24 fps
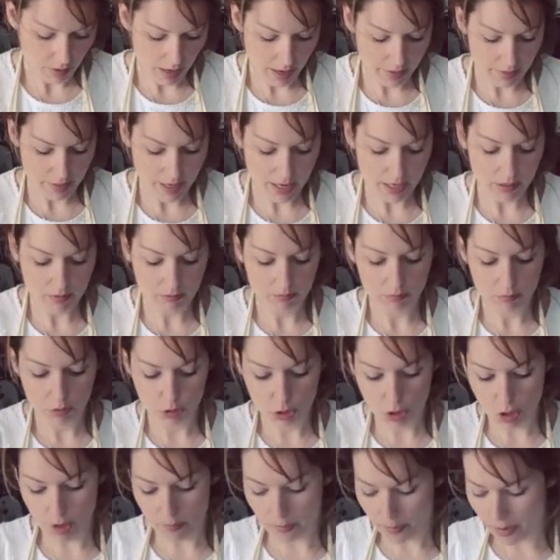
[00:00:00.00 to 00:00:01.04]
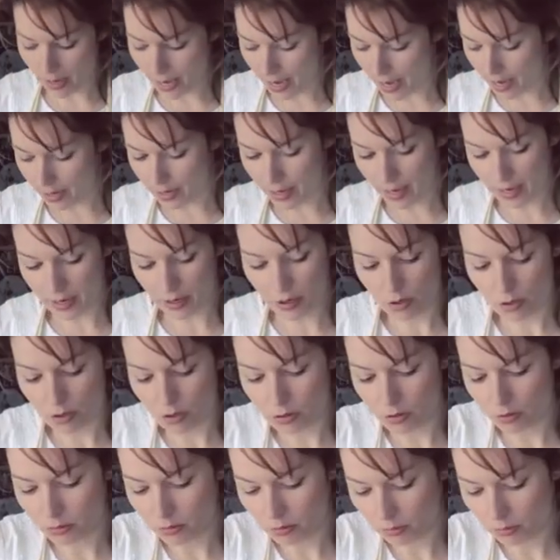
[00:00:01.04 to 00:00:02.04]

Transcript: and then chop at an angle